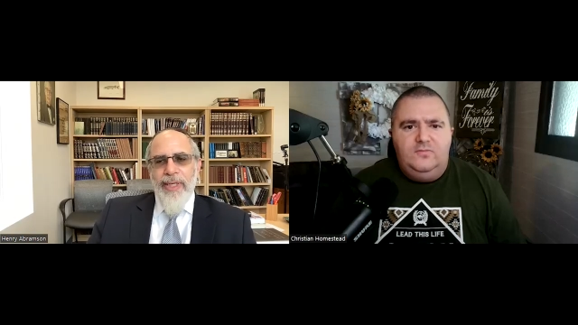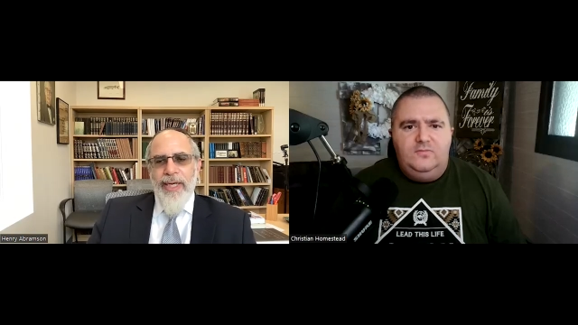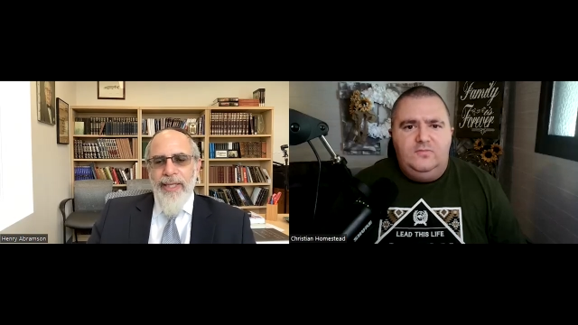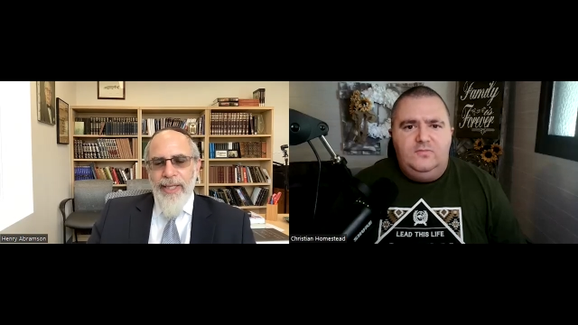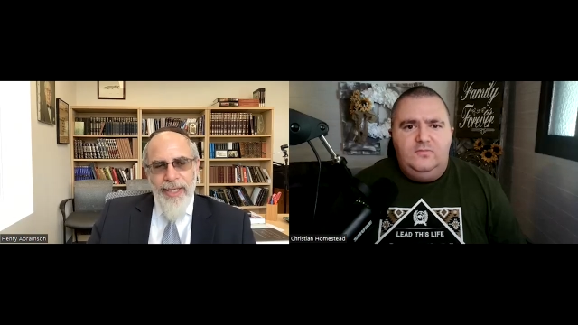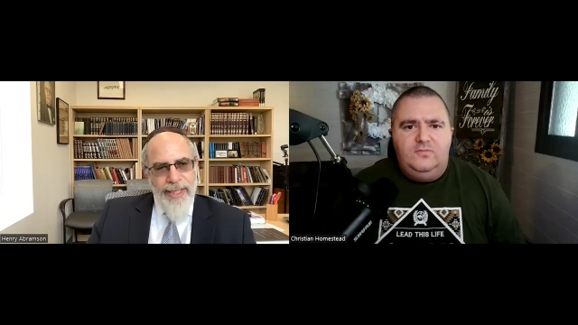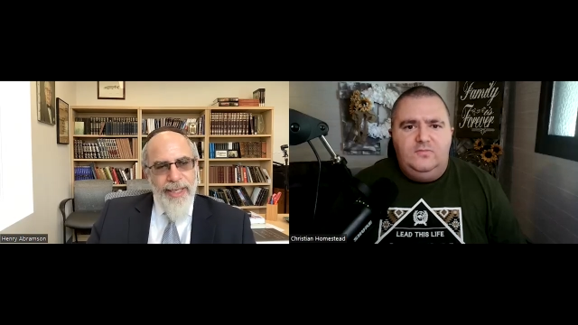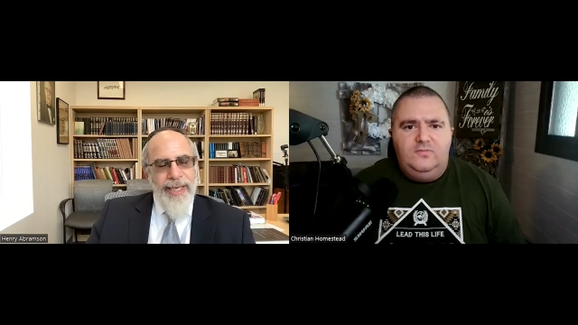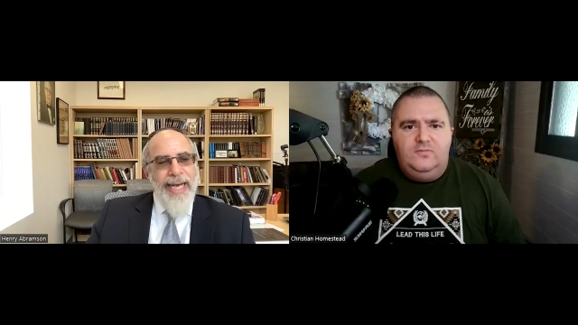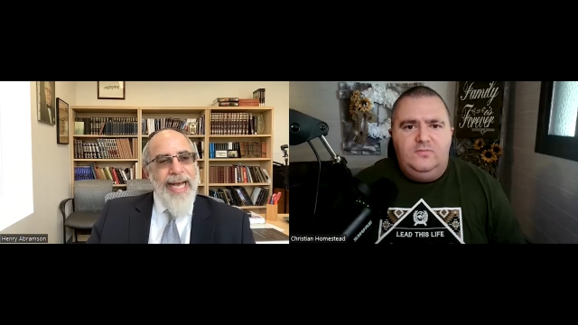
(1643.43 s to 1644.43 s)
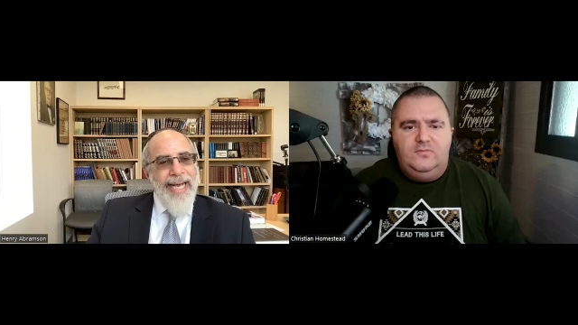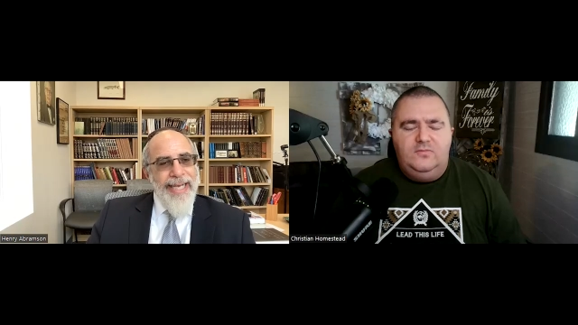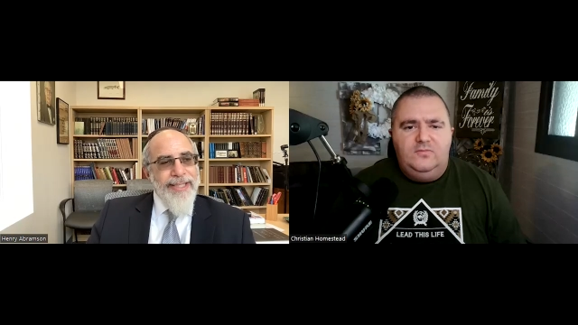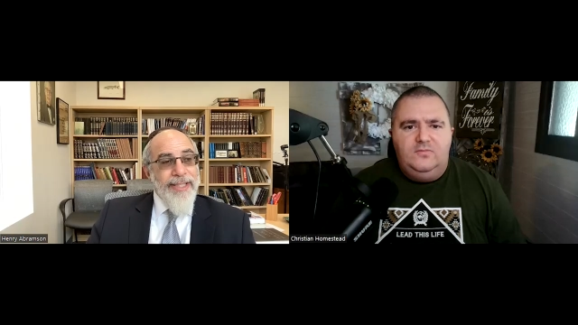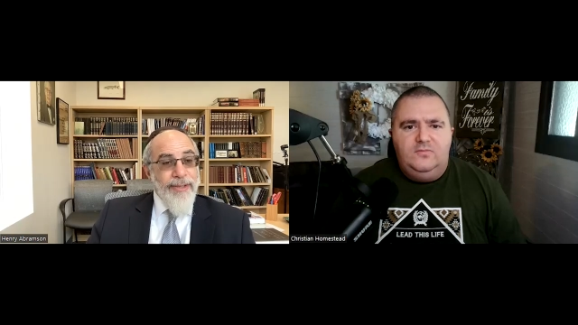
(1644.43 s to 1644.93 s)
Speaker 1: halacha
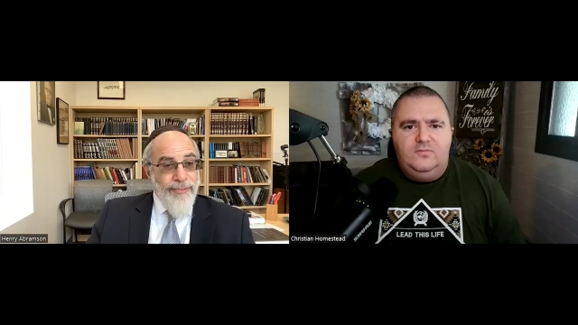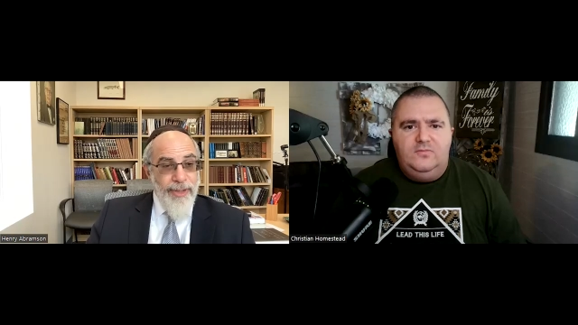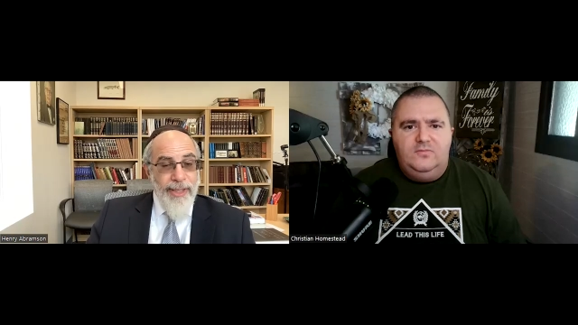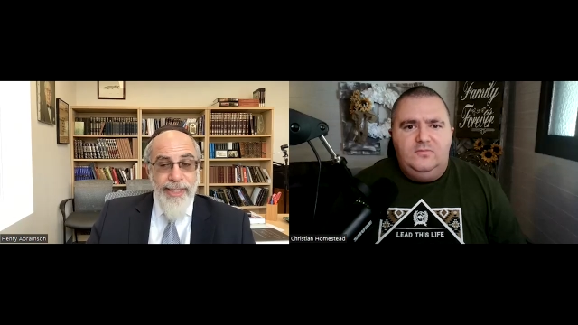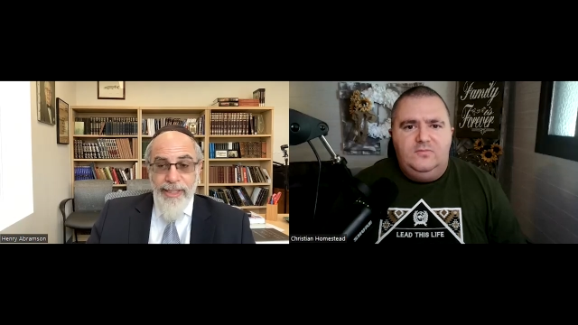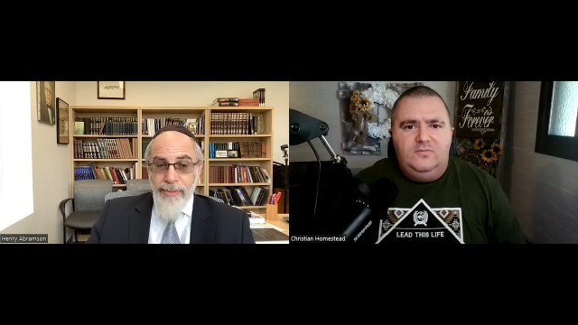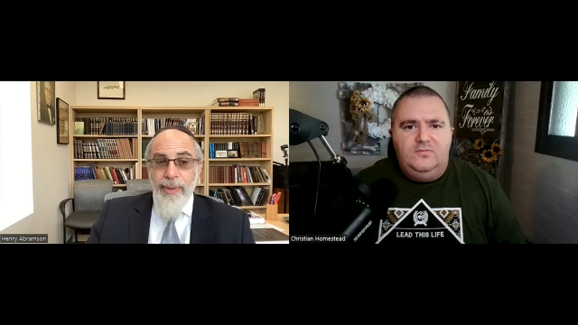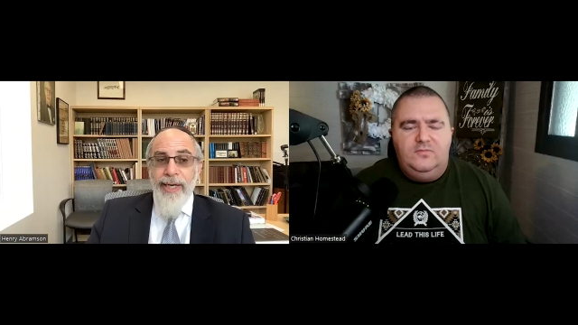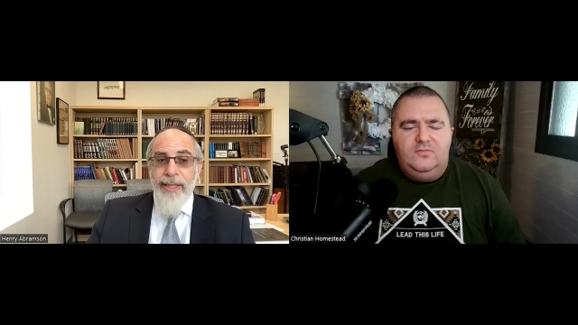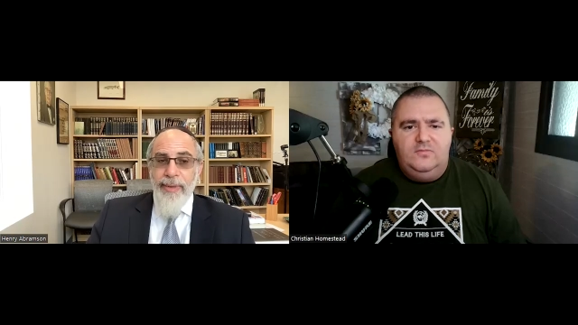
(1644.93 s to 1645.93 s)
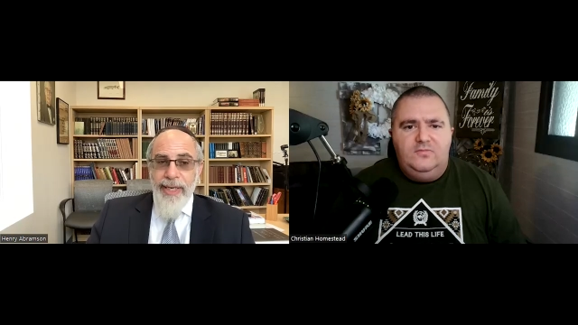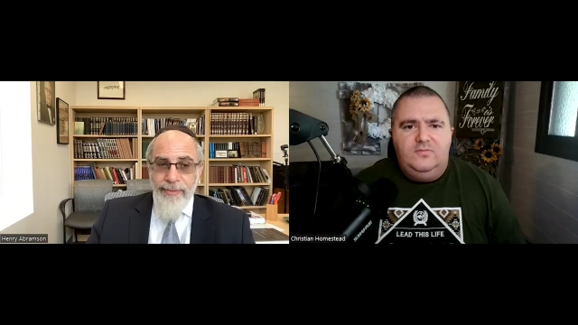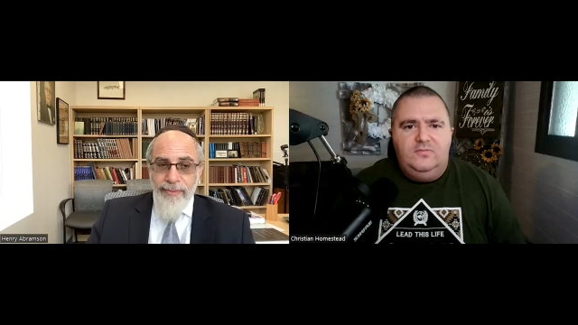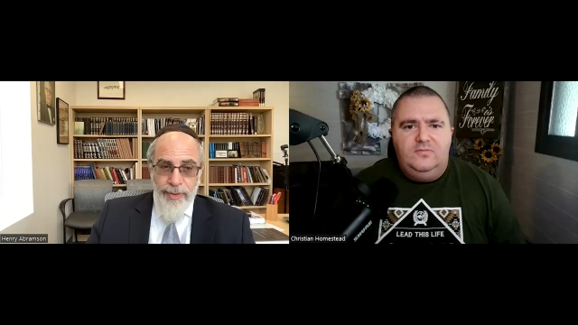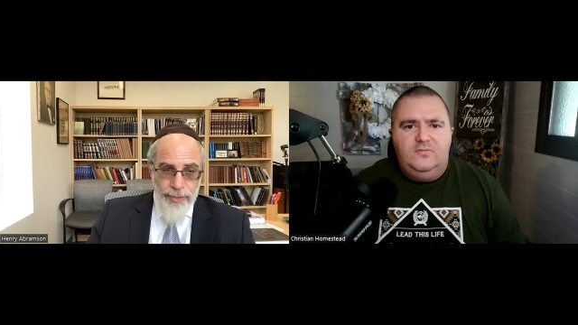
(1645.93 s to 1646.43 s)
as defined by the
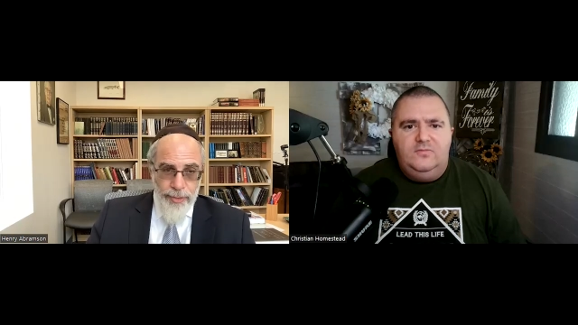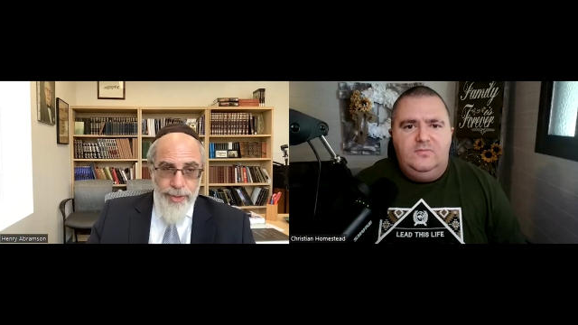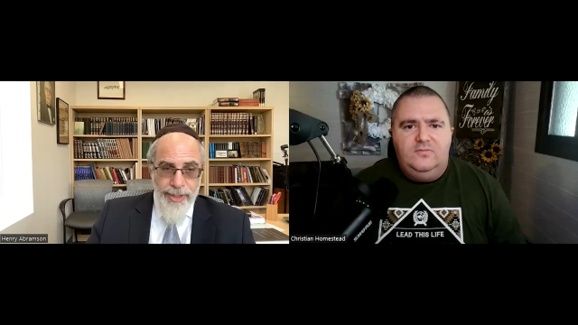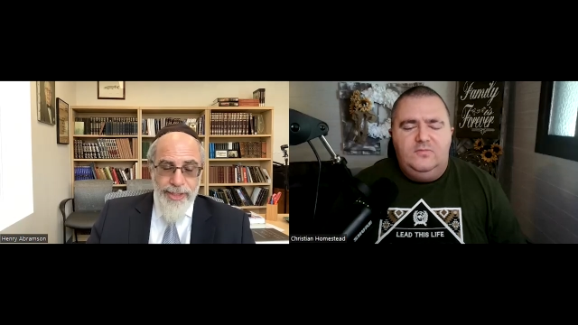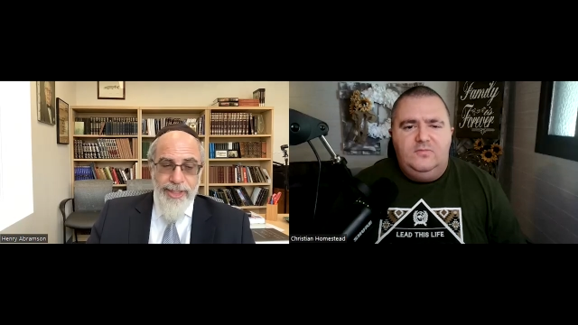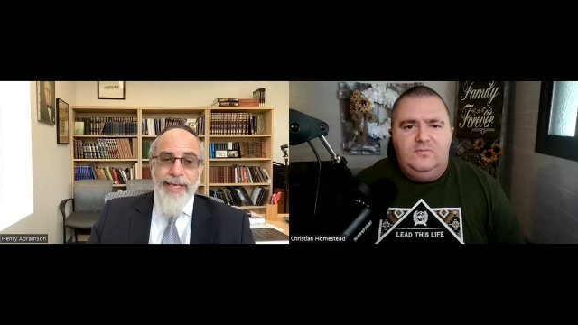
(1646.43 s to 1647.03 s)
medieval authorities,